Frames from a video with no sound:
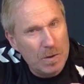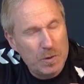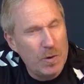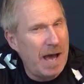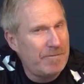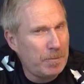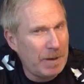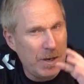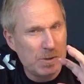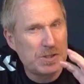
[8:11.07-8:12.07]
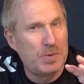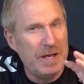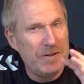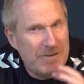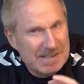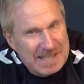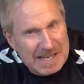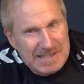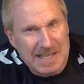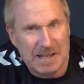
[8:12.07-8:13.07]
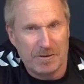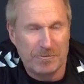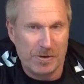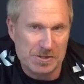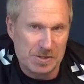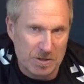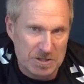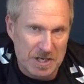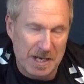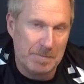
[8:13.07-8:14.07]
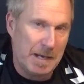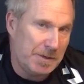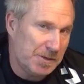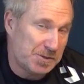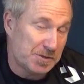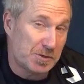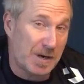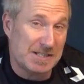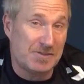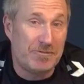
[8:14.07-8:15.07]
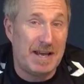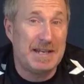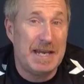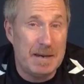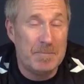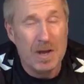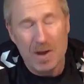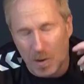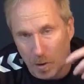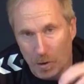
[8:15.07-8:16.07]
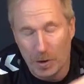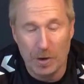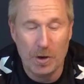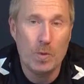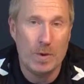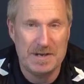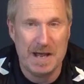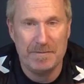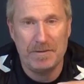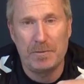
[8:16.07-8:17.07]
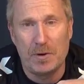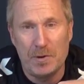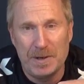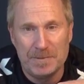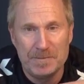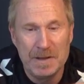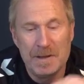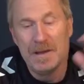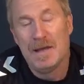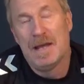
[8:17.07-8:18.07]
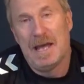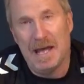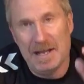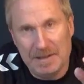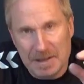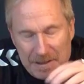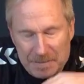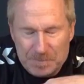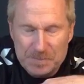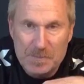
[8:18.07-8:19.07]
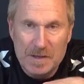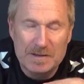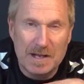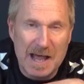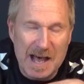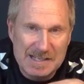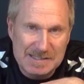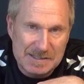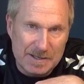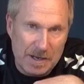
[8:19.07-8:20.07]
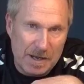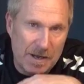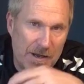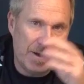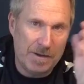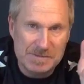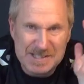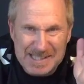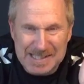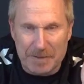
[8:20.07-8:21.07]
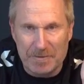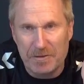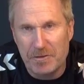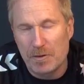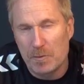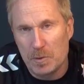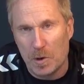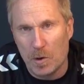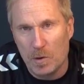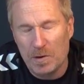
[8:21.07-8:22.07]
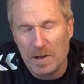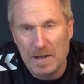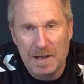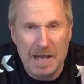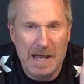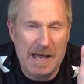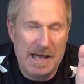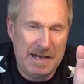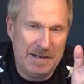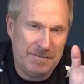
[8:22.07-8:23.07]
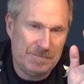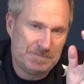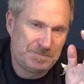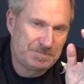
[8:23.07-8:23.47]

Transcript: Do you have a player who's really fantastic at the first touch, and maybe you should try to find him or her when you have a throw in? And then the last 7th role, and